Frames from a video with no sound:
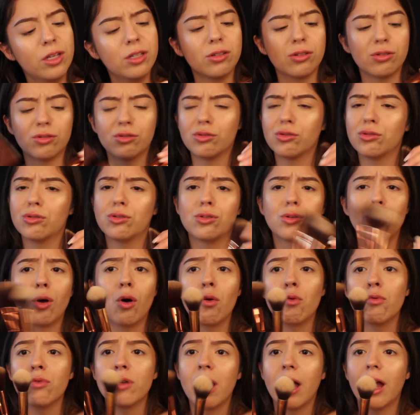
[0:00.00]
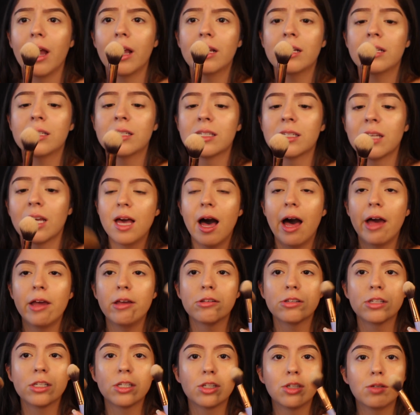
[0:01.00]
These are so nice. I
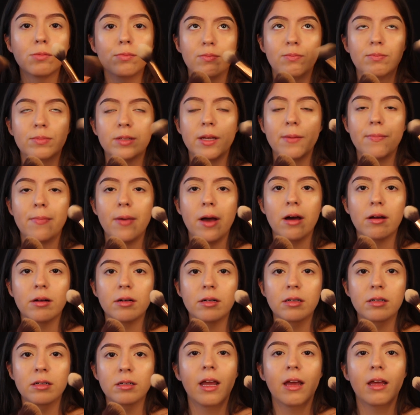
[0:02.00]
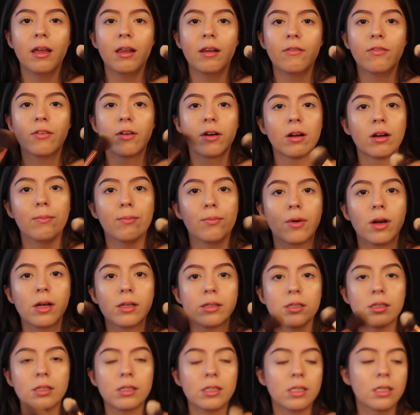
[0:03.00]
use this to set powder and for
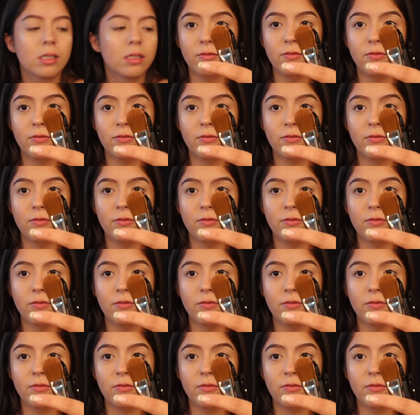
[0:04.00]
bronzer.